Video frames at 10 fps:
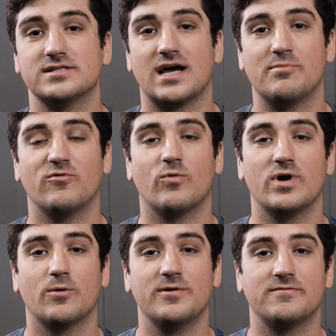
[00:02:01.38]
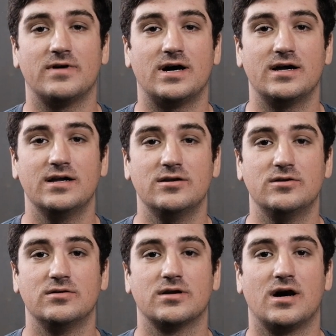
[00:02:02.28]
type of wear we find
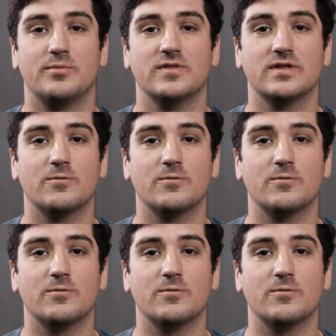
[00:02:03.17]
commonly